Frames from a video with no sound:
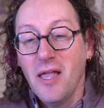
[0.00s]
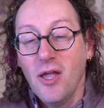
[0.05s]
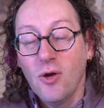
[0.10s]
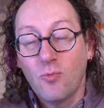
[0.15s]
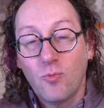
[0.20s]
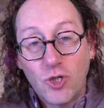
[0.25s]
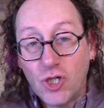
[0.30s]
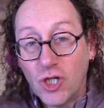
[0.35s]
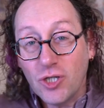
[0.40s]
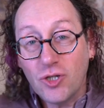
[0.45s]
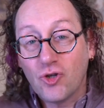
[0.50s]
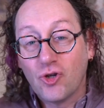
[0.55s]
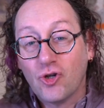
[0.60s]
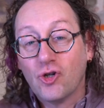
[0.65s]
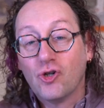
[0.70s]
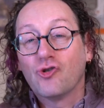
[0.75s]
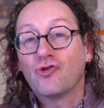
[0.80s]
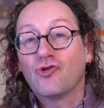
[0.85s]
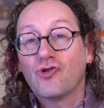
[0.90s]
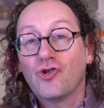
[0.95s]
which is
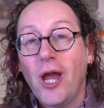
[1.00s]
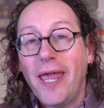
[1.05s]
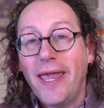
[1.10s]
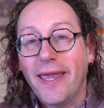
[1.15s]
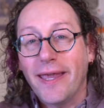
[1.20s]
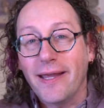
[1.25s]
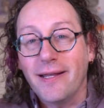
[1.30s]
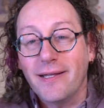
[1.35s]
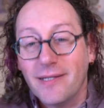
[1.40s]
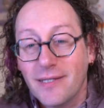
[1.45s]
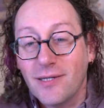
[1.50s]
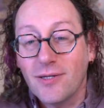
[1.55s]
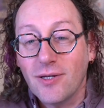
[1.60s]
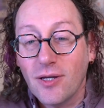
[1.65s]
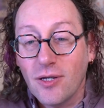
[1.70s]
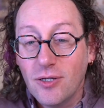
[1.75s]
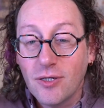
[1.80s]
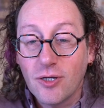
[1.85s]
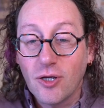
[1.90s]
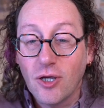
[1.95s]
great
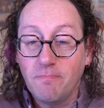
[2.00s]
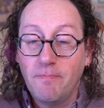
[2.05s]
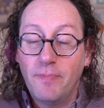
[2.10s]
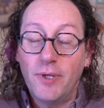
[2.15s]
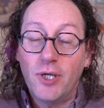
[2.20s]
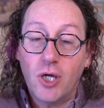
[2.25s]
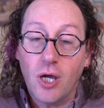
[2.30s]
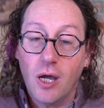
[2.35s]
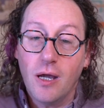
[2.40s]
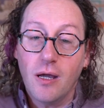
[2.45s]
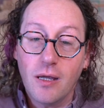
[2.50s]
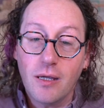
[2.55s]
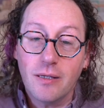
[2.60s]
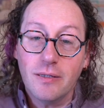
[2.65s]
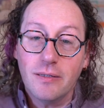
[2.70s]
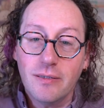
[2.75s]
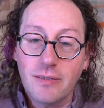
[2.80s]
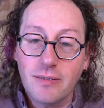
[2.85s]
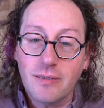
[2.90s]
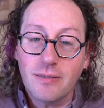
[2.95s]

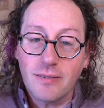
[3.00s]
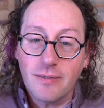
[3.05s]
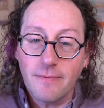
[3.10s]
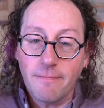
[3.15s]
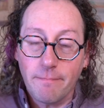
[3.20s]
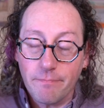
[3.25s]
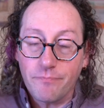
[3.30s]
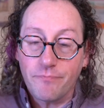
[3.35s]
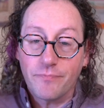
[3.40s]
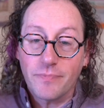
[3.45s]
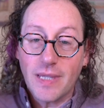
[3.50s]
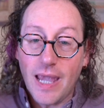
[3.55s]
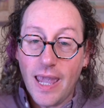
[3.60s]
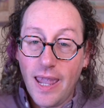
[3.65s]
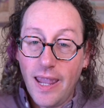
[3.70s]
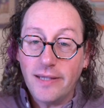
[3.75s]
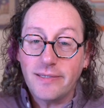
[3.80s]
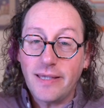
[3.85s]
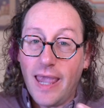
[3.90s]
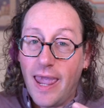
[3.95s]
because
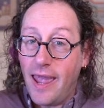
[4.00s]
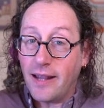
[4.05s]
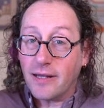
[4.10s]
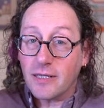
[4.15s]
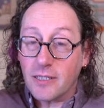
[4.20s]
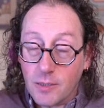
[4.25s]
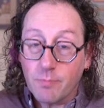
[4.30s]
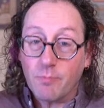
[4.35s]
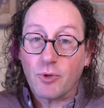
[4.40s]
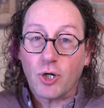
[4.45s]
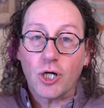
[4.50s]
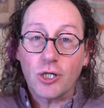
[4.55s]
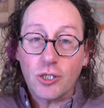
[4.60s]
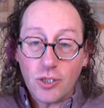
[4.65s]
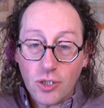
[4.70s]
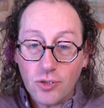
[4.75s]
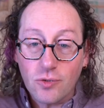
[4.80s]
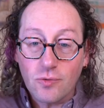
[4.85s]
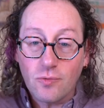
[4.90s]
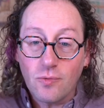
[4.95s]
as
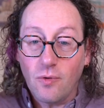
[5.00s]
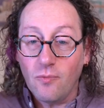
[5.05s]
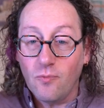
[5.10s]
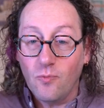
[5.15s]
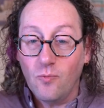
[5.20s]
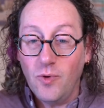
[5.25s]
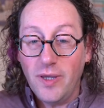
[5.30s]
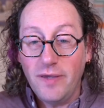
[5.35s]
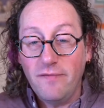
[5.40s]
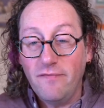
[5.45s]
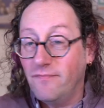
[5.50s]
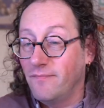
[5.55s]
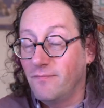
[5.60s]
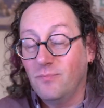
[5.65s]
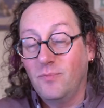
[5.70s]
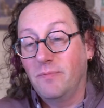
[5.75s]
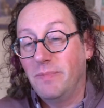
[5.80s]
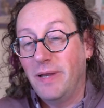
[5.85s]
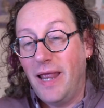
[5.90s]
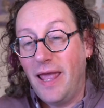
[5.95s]
experts, we've
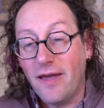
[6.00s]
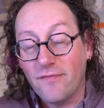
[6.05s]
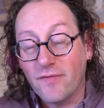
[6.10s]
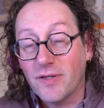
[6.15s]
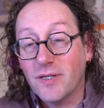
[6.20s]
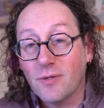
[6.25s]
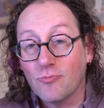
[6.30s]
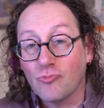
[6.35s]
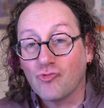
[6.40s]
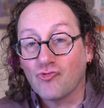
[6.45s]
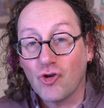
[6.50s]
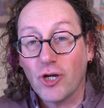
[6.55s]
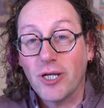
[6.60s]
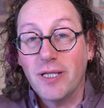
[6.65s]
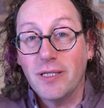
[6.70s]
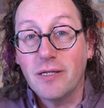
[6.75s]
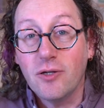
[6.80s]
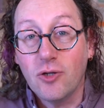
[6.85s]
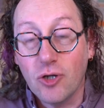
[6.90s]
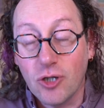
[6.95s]
been having some
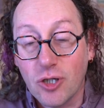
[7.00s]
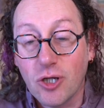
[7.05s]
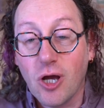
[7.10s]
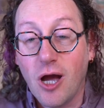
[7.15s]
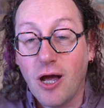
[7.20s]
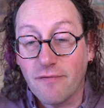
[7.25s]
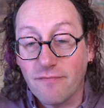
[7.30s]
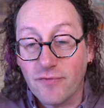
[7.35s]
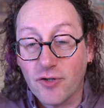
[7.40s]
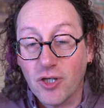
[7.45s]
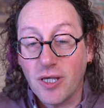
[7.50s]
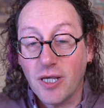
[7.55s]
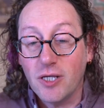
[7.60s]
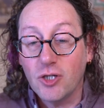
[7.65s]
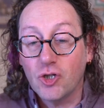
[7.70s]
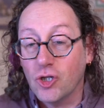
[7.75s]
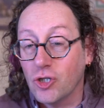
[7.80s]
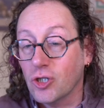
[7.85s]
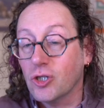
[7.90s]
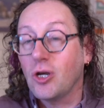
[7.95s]
really good
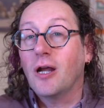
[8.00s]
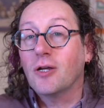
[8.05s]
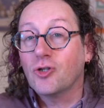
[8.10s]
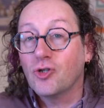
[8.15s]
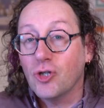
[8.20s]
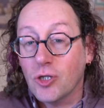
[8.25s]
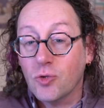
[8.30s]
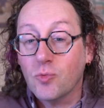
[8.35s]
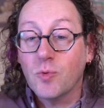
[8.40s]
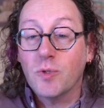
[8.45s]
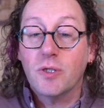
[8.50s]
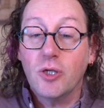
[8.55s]
conversations, not just with